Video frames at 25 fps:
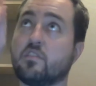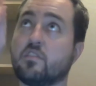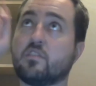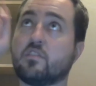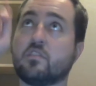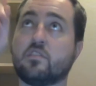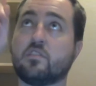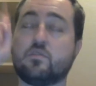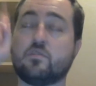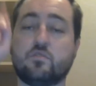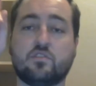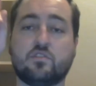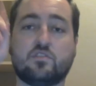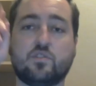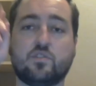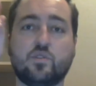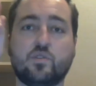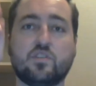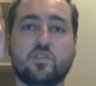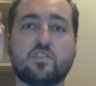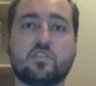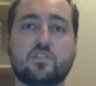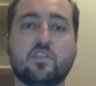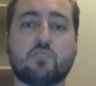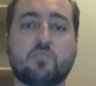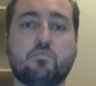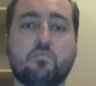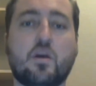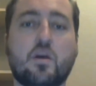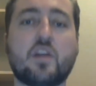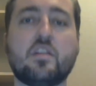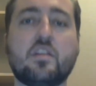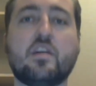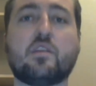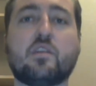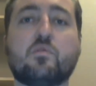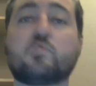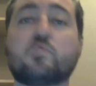you just do this like body
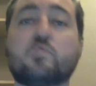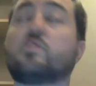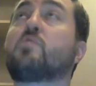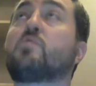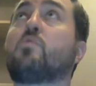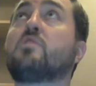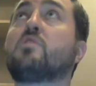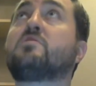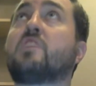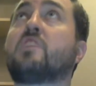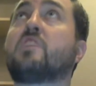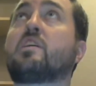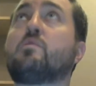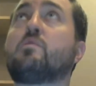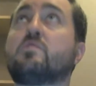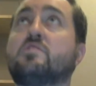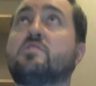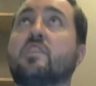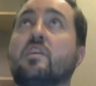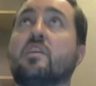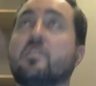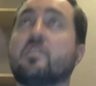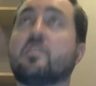language, like one second, one second,